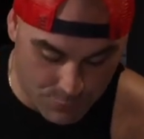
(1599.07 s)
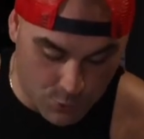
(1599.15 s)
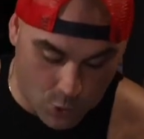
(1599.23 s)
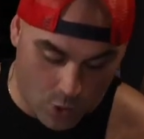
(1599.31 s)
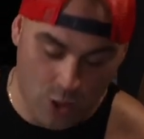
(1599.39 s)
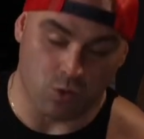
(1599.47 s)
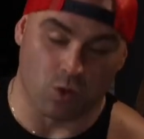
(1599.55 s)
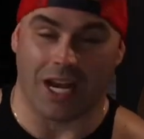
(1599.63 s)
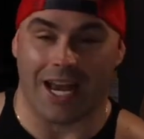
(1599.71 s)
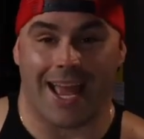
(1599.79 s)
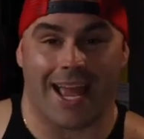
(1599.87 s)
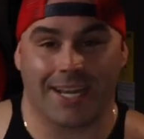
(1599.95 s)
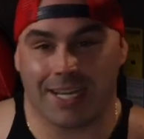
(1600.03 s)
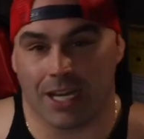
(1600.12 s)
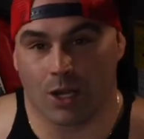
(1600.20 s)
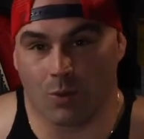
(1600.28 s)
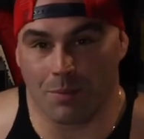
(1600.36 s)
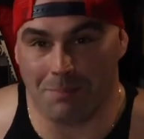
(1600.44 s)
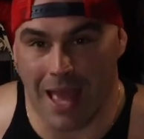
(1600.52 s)
of course, we're going to end
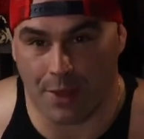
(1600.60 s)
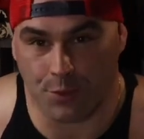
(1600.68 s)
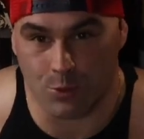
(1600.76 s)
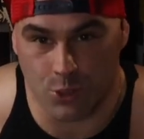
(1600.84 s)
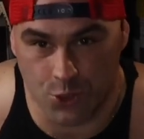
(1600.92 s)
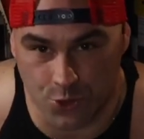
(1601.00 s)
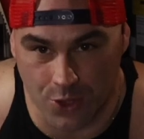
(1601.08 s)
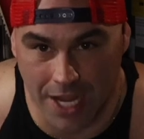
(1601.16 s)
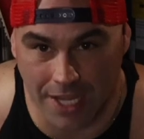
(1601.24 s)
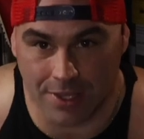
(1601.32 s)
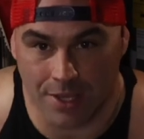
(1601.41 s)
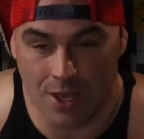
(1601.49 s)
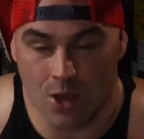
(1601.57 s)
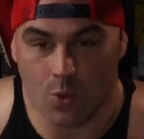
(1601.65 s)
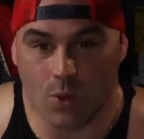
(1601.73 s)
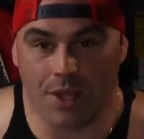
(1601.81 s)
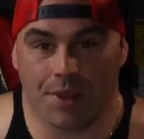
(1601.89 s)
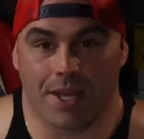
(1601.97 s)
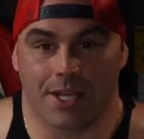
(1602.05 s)
here with Matthew Strength
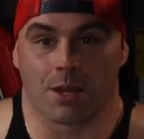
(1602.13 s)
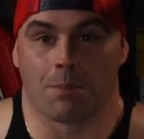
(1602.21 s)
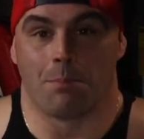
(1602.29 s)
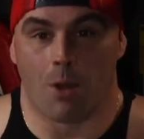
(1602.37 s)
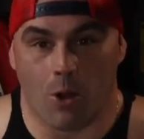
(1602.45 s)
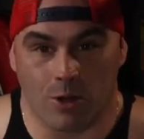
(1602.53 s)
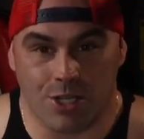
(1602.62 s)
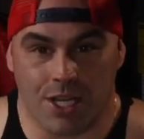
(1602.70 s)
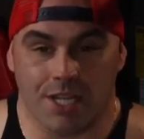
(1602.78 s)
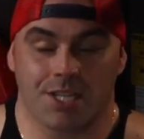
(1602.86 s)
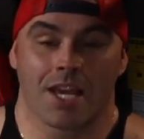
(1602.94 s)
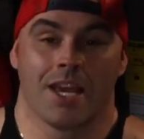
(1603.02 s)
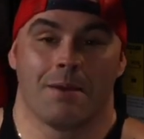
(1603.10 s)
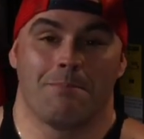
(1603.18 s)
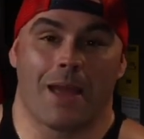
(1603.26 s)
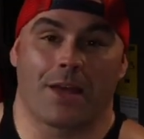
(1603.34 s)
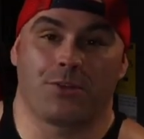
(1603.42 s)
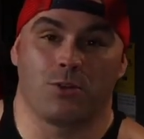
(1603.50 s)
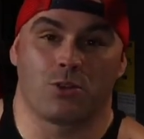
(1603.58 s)
with his emojis.
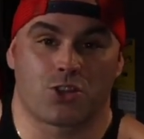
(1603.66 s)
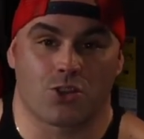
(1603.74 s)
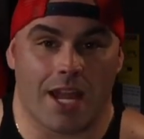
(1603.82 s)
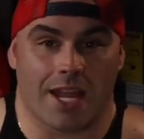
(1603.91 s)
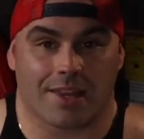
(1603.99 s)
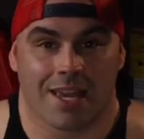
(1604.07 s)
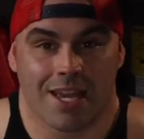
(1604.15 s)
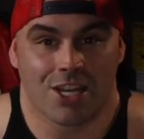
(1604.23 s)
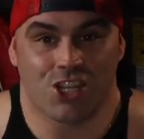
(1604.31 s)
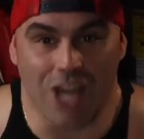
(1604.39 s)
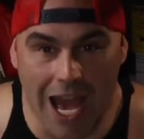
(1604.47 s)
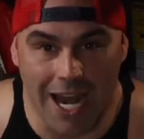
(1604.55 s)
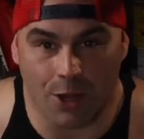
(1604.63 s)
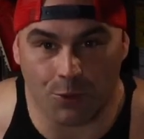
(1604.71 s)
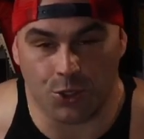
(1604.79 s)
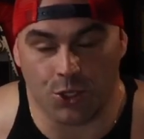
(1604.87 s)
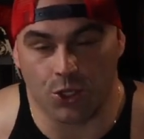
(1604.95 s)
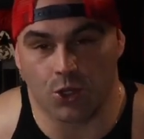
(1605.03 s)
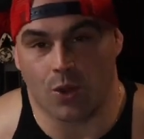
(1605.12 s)
Matthew Strength, shout out
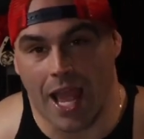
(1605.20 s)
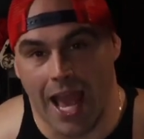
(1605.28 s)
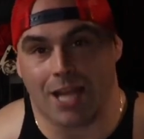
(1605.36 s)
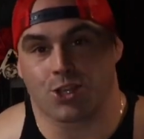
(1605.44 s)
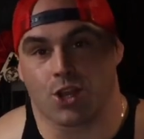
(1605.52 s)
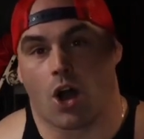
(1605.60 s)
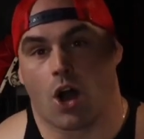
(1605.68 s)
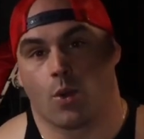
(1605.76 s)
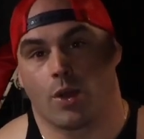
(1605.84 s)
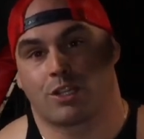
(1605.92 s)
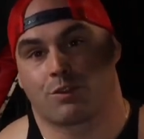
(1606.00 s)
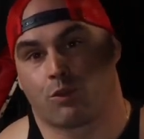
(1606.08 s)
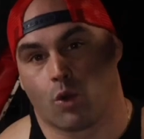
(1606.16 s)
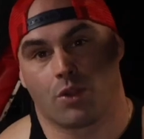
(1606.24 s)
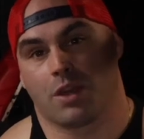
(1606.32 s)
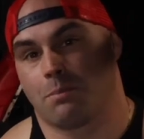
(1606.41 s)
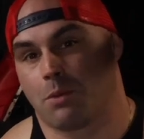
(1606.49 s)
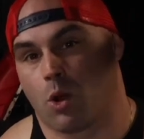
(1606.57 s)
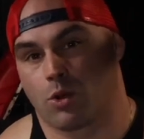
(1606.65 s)
to you as always for the
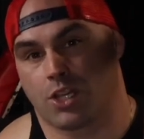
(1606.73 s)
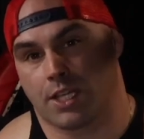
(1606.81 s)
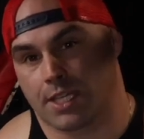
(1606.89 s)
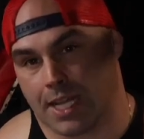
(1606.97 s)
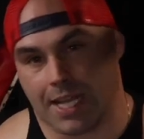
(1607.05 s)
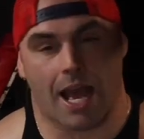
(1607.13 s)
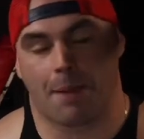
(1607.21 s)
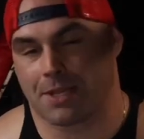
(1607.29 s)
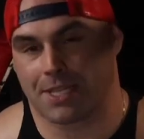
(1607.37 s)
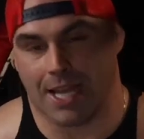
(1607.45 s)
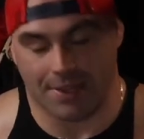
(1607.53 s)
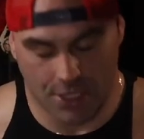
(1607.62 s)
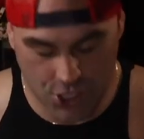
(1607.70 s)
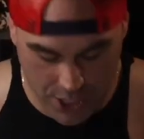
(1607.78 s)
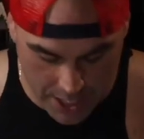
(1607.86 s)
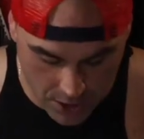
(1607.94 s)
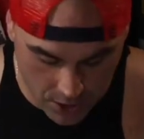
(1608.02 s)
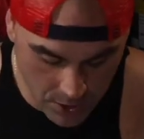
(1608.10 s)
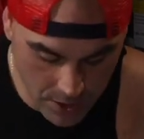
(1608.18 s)
emojis, the comments on the
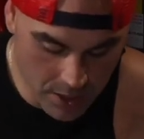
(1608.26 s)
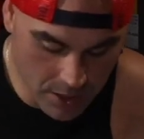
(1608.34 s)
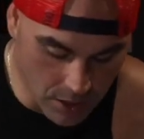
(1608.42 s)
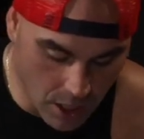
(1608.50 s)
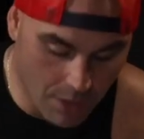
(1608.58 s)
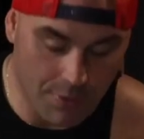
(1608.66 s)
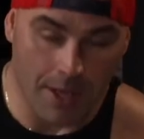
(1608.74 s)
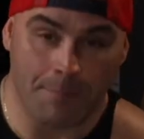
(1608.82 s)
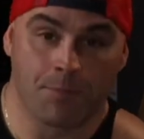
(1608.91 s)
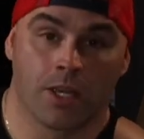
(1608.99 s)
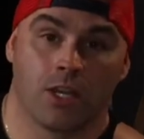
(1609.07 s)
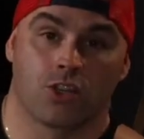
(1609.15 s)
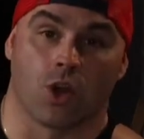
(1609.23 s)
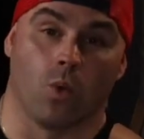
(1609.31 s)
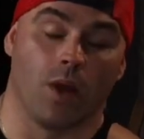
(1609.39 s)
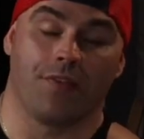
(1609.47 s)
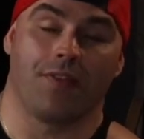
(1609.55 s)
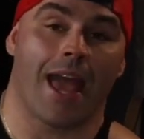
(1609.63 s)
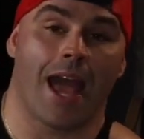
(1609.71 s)
channel. Love it. So,
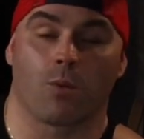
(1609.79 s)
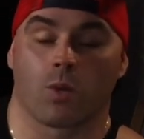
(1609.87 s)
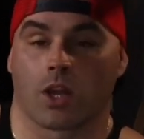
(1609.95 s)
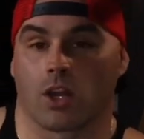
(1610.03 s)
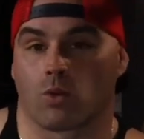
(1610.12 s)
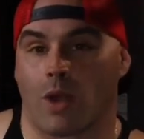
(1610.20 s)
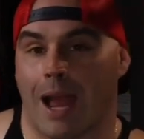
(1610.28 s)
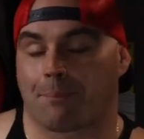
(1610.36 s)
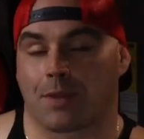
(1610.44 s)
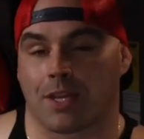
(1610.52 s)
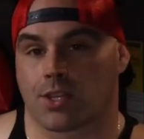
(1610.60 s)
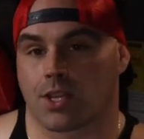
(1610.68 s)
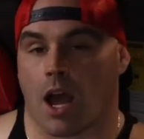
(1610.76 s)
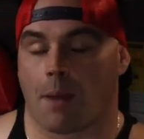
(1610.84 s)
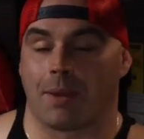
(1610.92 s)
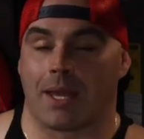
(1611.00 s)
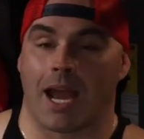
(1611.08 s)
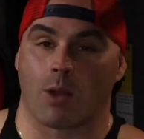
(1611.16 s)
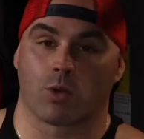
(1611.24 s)
with that, we're going to wrap this up,
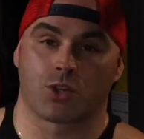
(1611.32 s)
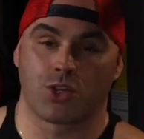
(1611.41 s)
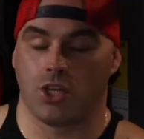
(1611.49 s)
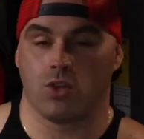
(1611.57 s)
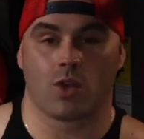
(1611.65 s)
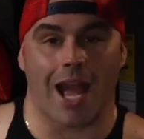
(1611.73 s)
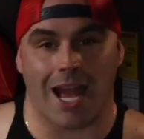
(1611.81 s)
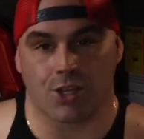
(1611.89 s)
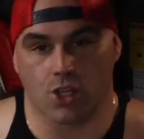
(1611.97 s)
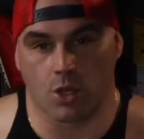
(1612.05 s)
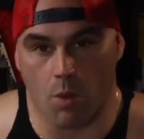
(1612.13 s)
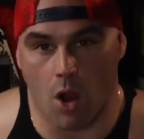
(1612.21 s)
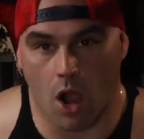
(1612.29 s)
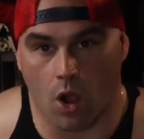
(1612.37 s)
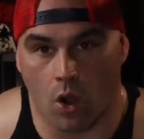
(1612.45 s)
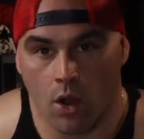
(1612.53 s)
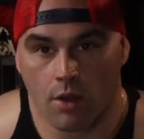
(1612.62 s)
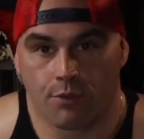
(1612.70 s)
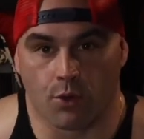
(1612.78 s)
and I will see you guys
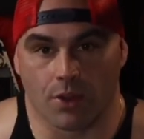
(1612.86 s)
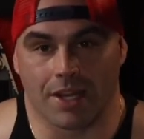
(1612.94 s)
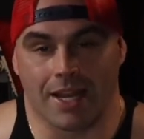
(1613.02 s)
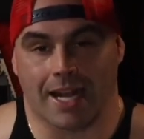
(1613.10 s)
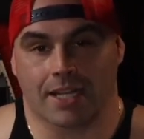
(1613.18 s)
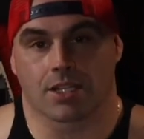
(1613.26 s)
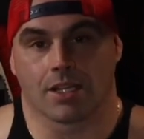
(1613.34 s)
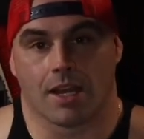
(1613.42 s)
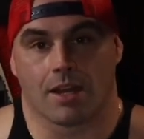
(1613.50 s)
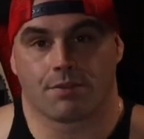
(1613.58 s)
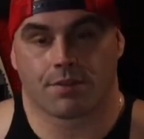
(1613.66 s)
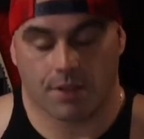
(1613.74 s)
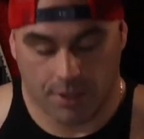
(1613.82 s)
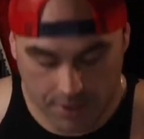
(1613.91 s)
tomorrow for the next lift.